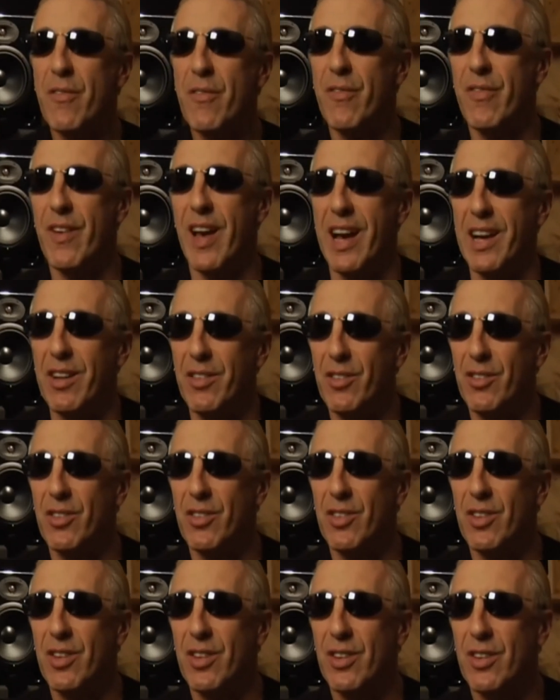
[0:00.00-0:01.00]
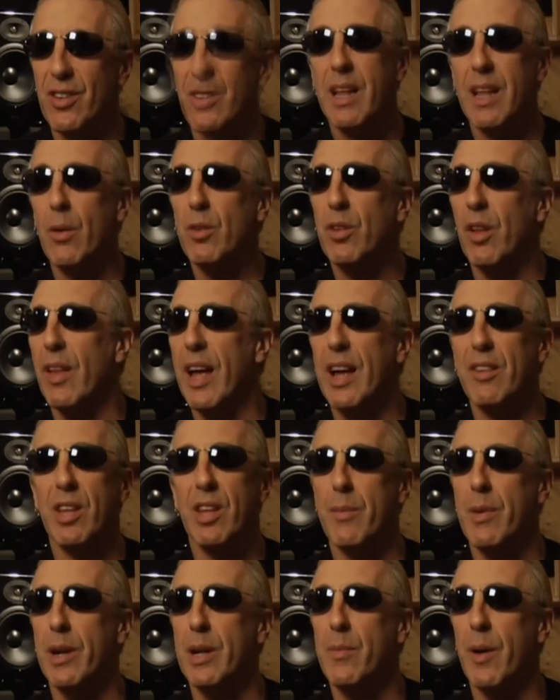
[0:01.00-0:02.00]
faced. That was the last
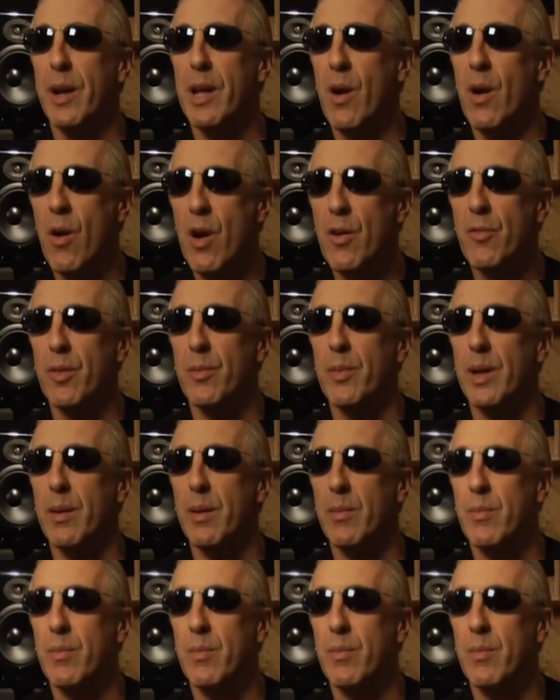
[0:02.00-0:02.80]
time anybody heard from them.